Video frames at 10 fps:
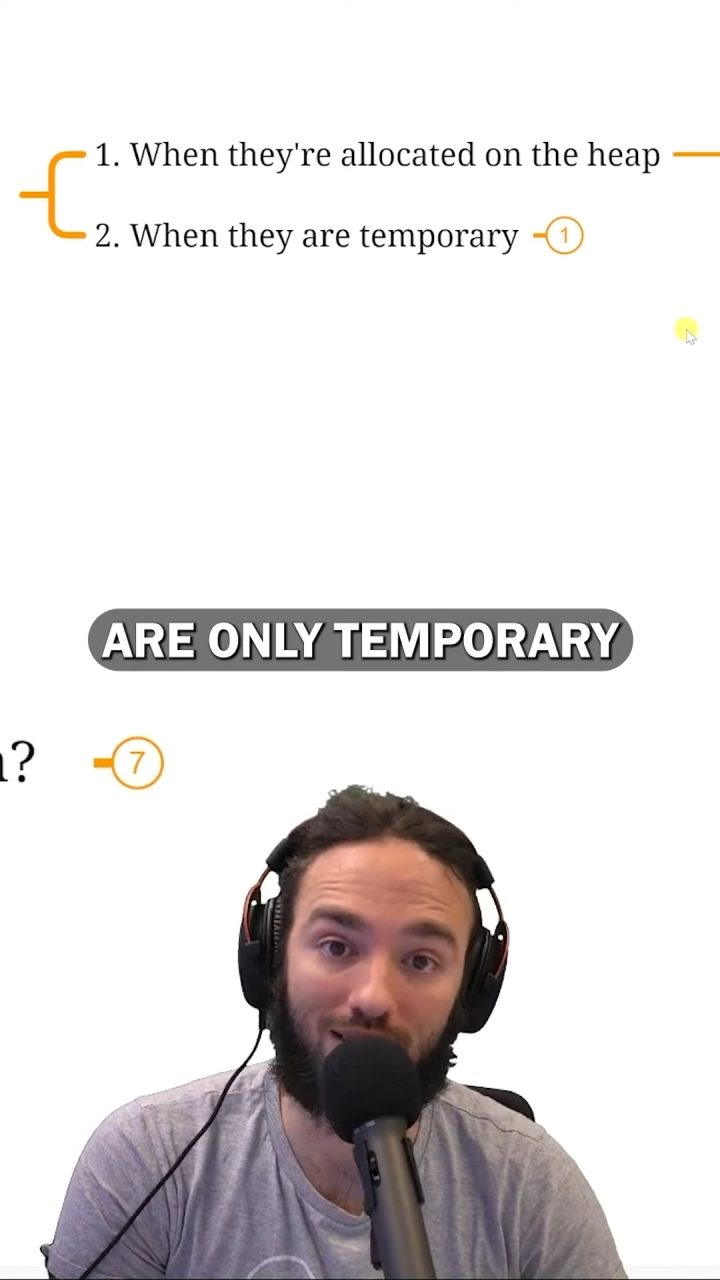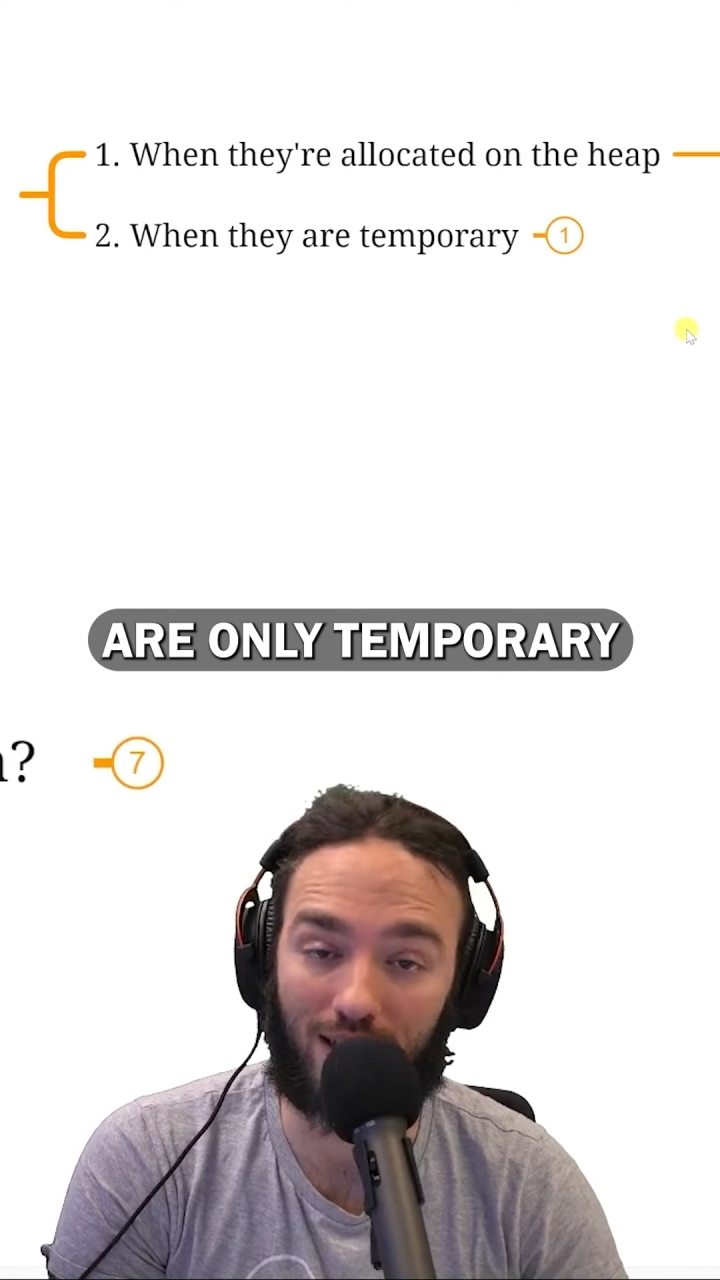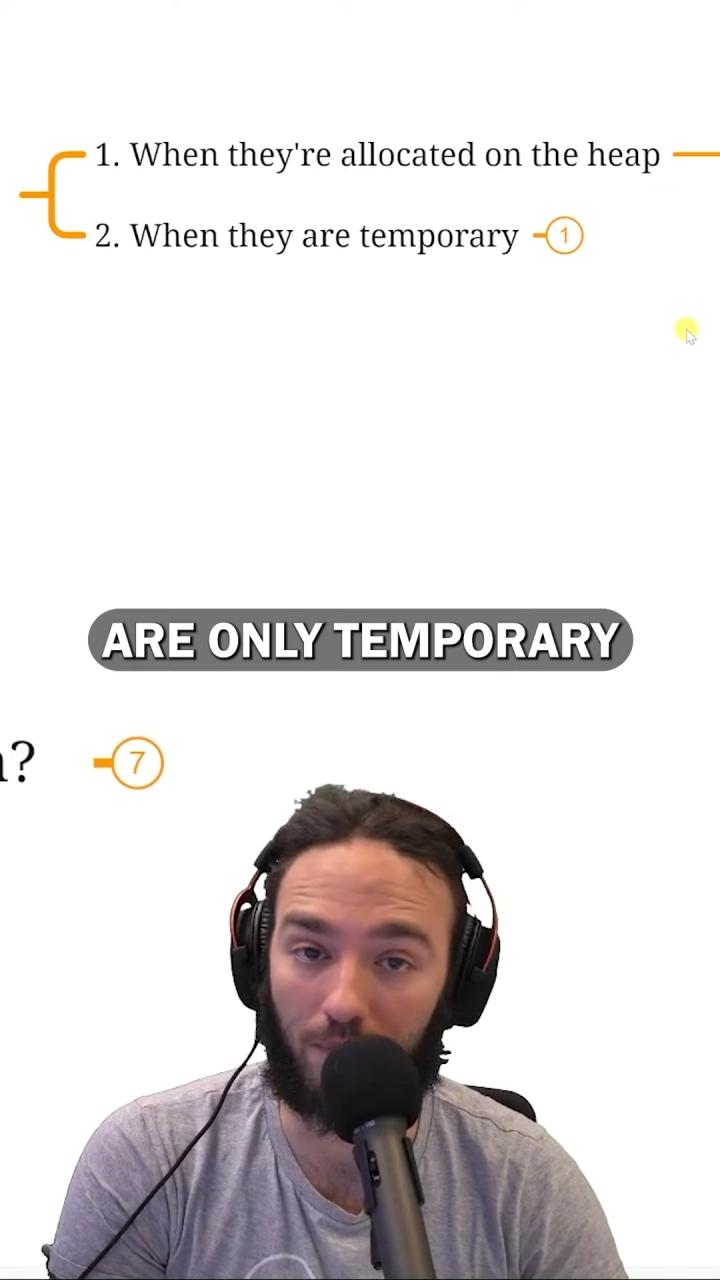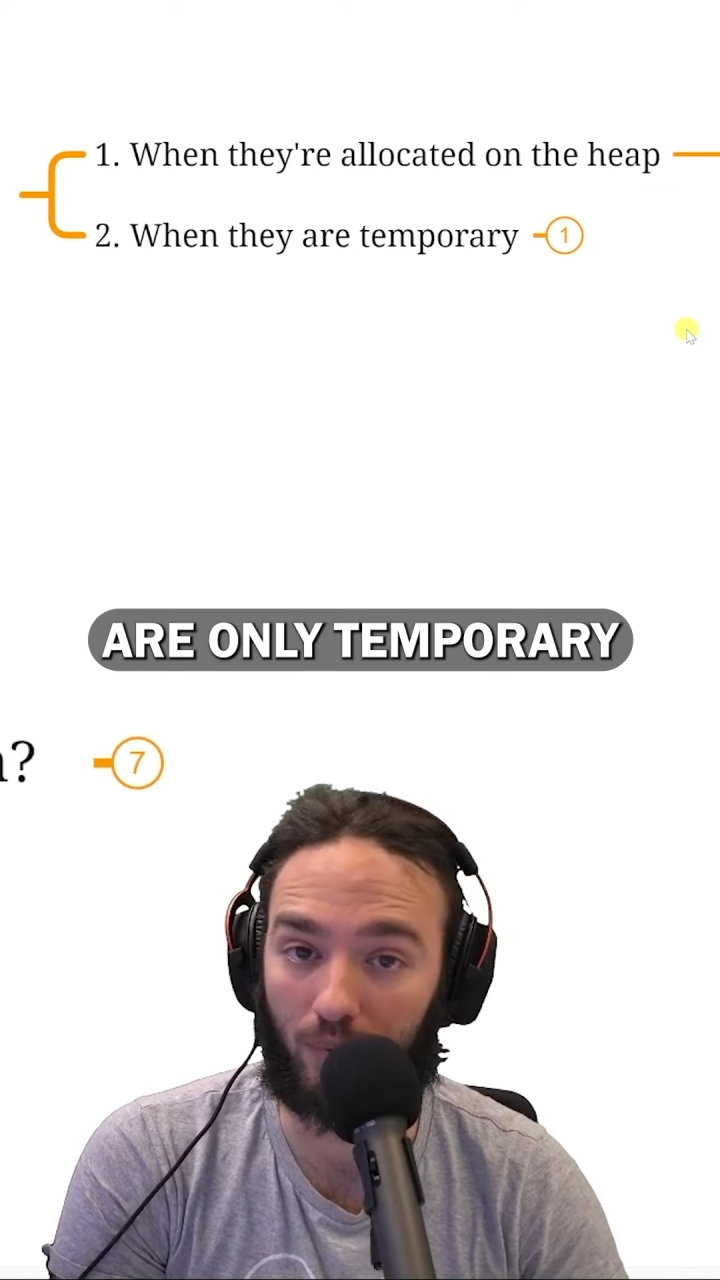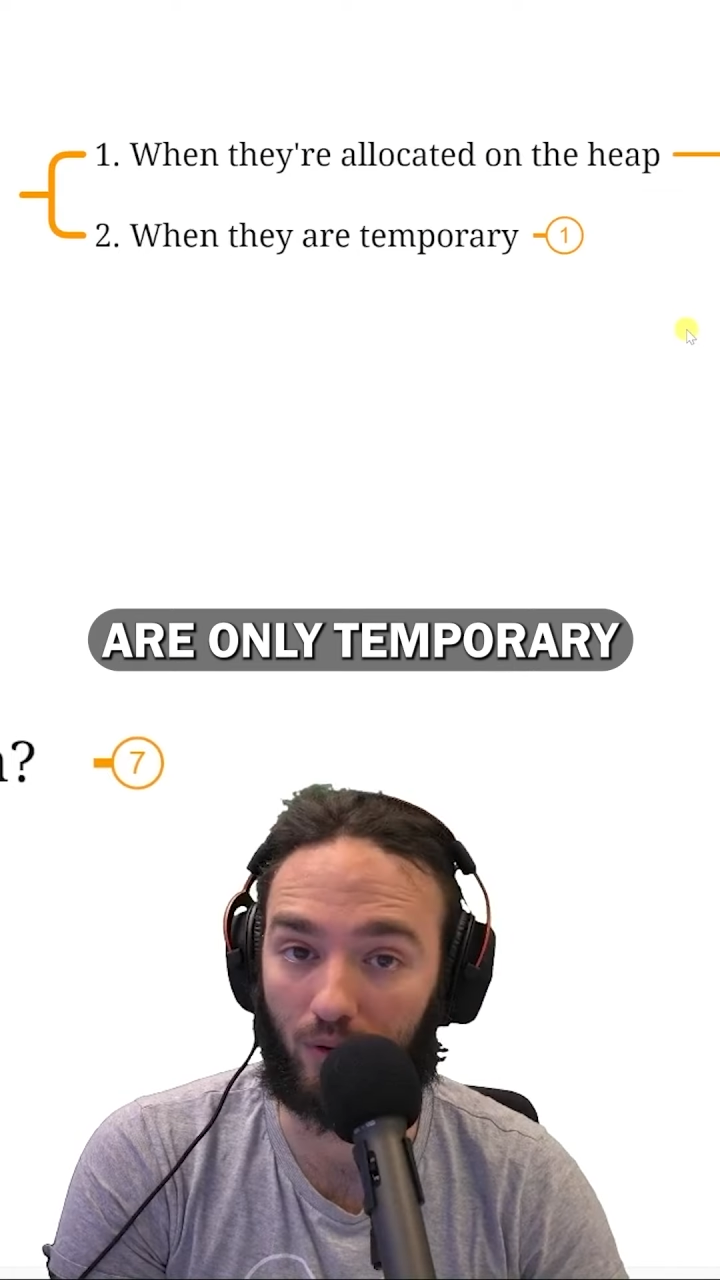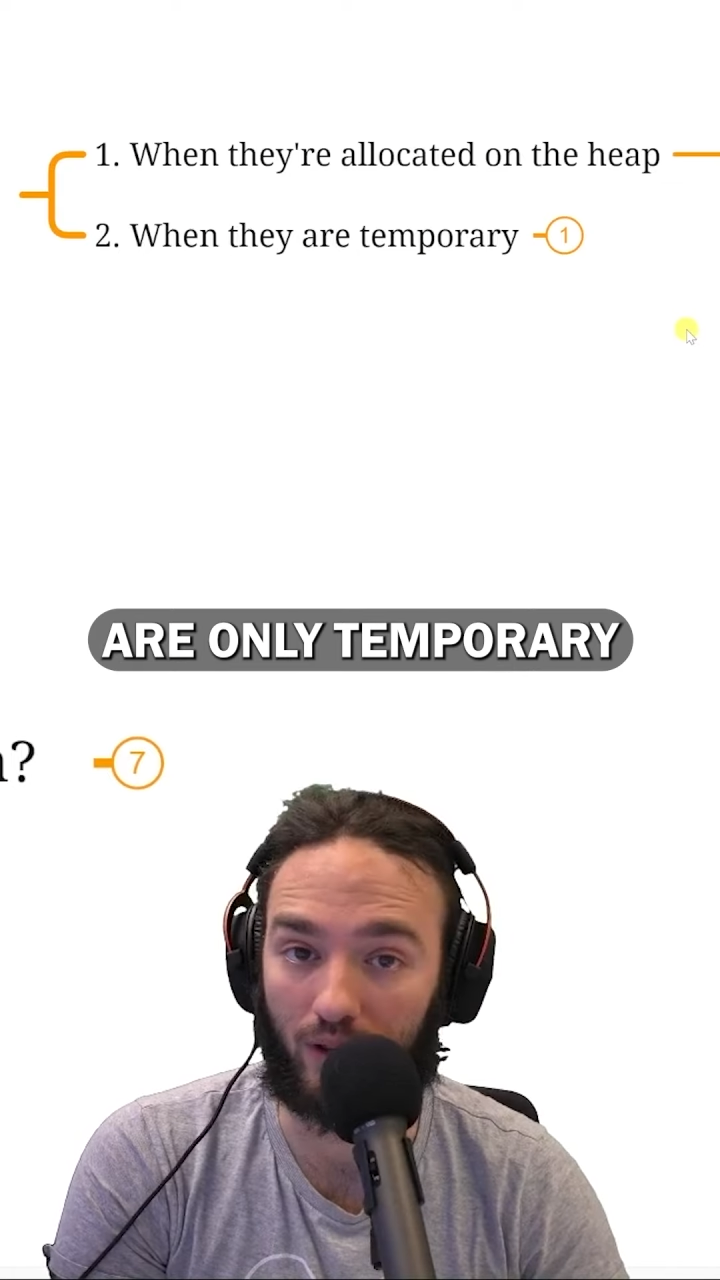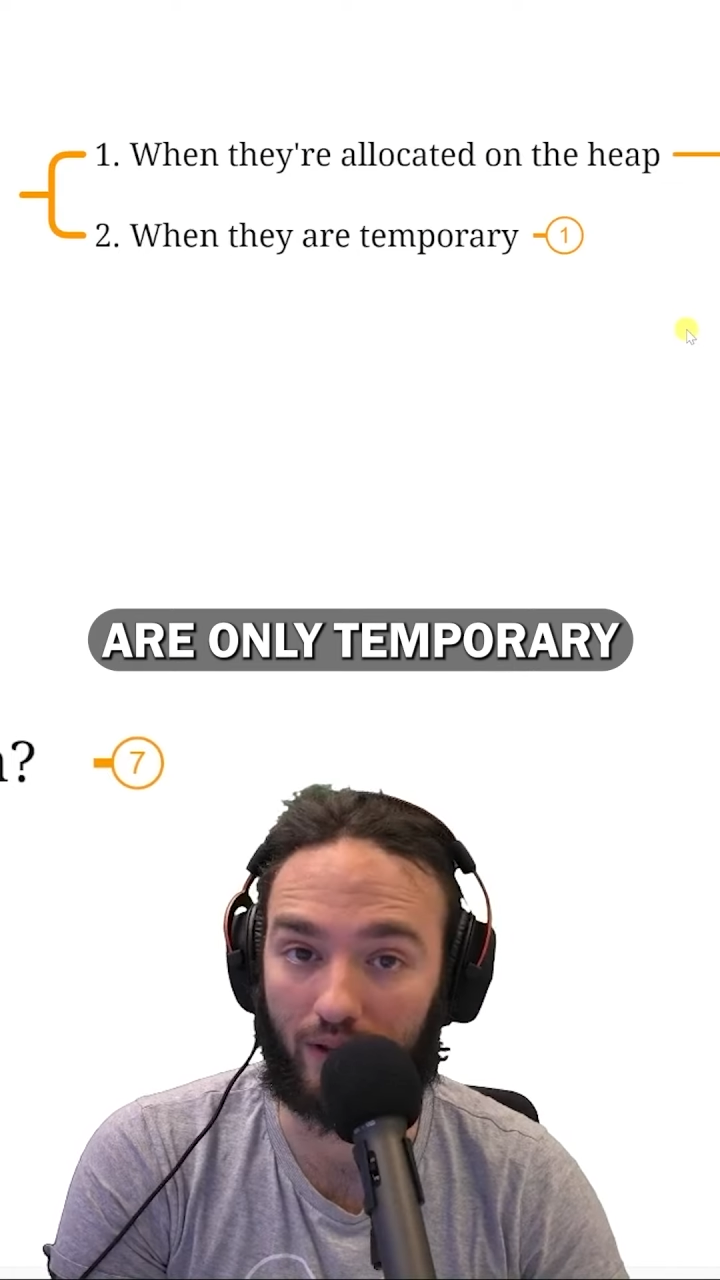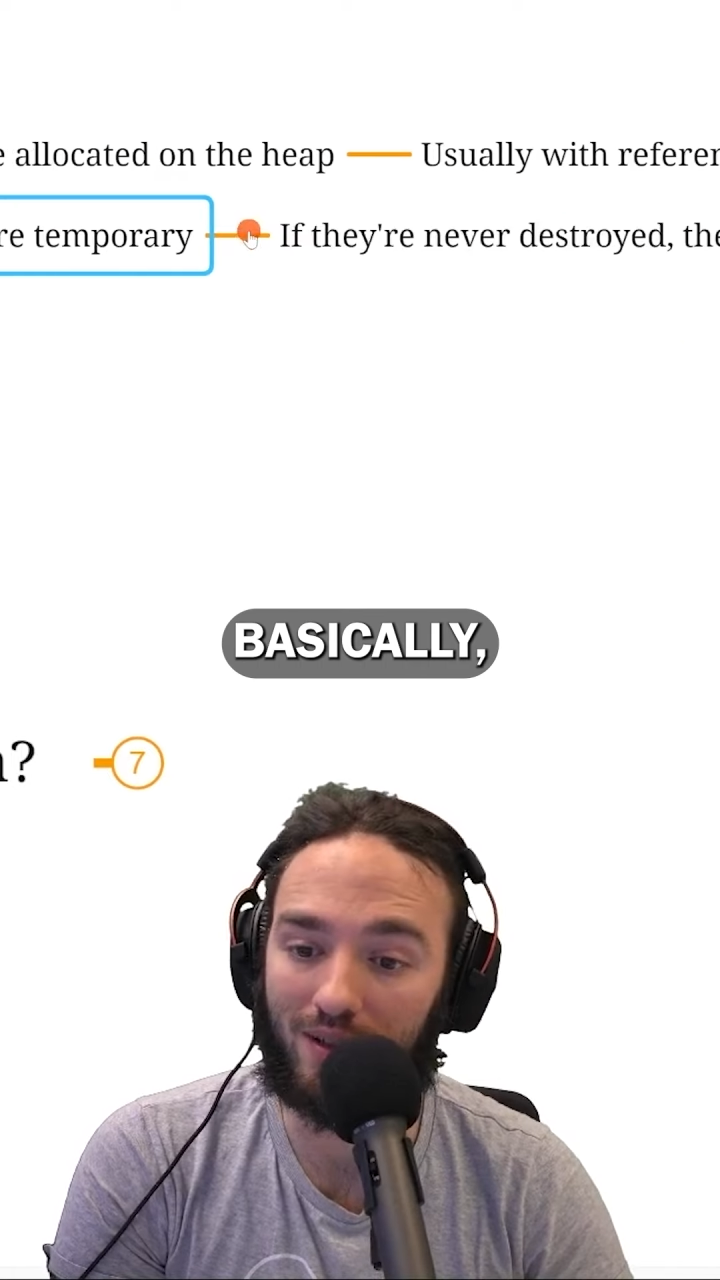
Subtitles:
temporary.